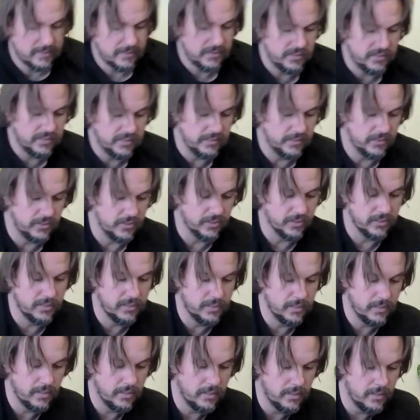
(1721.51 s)
Center.
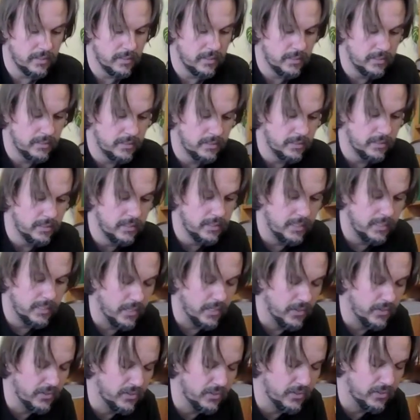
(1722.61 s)

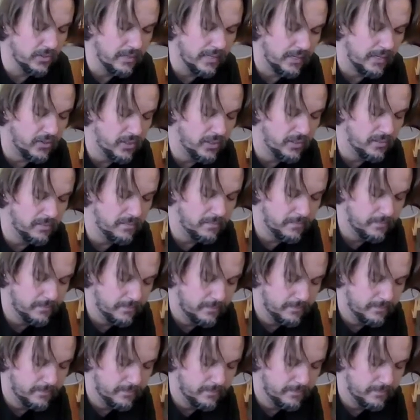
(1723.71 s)
Other direction.